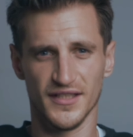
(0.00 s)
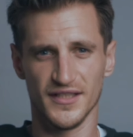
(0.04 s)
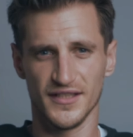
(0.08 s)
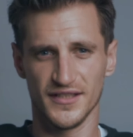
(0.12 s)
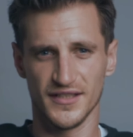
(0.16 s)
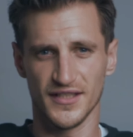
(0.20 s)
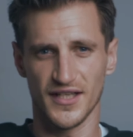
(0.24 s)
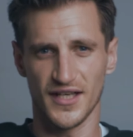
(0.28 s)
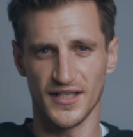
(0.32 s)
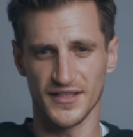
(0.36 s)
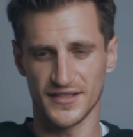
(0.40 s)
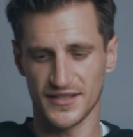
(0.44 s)

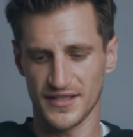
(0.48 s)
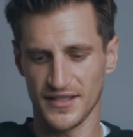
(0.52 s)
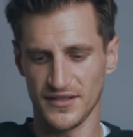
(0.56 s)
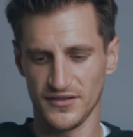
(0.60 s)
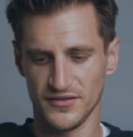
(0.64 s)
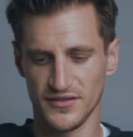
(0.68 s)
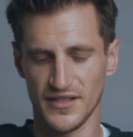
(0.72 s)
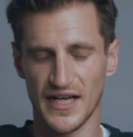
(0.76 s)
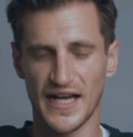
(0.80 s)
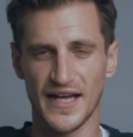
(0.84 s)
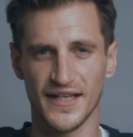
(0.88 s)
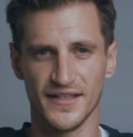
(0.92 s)
nice
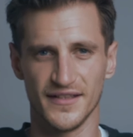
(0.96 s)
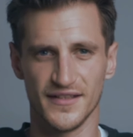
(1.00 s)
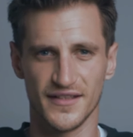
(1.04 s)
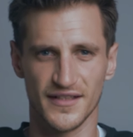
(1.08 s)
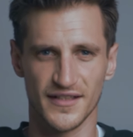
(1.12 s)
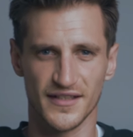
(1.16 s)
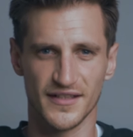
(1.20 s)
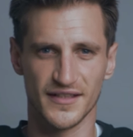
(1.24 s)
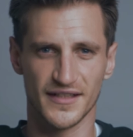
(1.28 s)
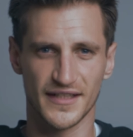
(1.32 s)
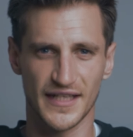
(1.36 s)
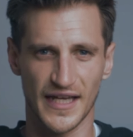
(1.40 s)
little
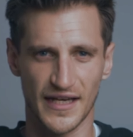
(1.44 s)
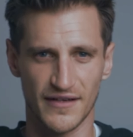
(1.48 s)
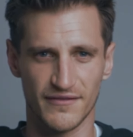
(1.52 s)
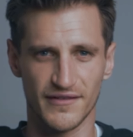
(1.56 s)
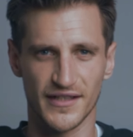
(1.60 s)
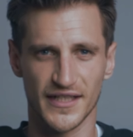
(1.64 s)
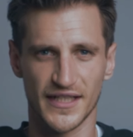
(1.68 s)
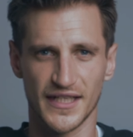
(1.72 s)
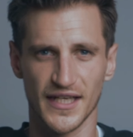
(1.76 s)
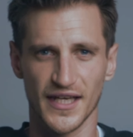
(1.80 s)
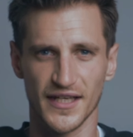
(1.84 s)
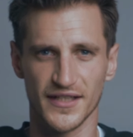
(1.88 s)
handy
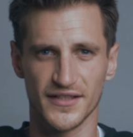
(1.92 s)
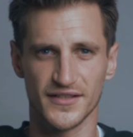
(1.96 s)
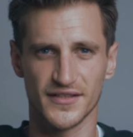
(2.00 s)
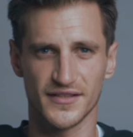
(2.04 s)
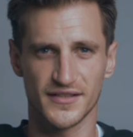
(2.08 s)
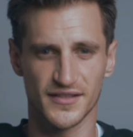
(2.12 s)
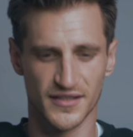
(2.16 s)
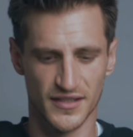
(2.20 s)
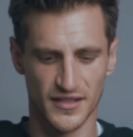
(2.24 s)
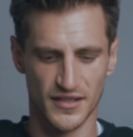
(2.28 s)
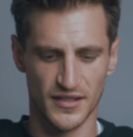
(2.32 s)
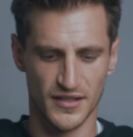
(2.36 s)
carry
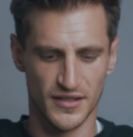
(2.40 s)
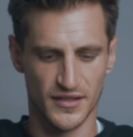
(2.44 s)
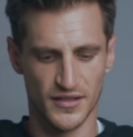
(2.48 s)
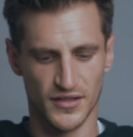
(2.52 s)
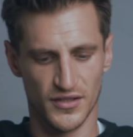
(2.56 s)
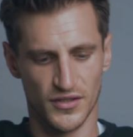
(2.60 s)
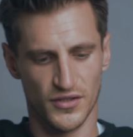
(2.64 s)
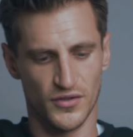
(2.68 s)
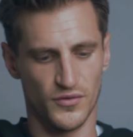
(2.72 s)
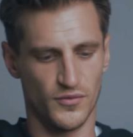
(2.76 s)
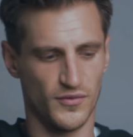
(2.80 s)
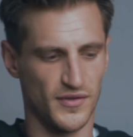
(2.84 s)
case
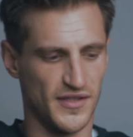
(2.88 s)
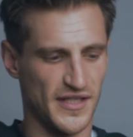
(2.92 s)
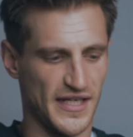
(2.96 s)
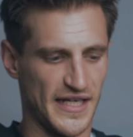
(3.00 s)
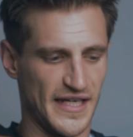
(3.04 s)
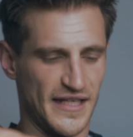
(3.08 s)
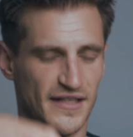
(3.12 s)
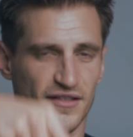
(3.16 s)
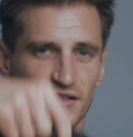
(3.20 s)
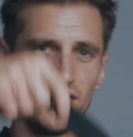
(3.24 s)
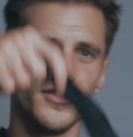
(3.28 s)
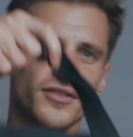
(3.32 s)
with a
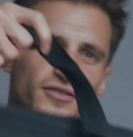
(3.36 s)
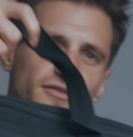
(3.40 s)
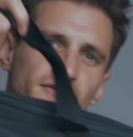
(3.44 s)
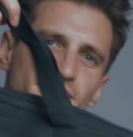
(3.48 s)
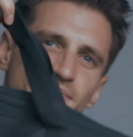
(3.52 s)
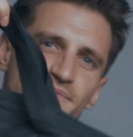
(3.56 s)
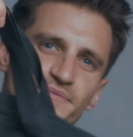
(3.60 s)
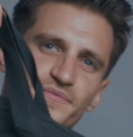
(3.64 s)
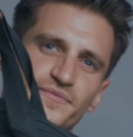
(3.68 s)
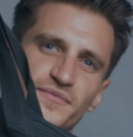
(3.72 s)
handle.